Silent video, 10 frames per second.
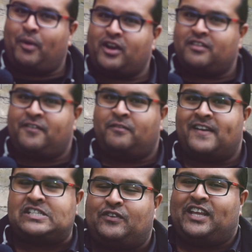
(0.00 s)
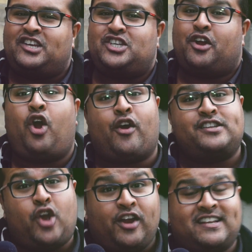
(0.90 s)
part of the film festival each year are
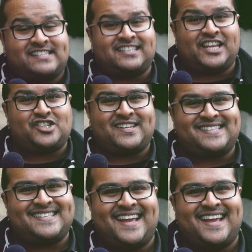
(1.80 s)
its art installations.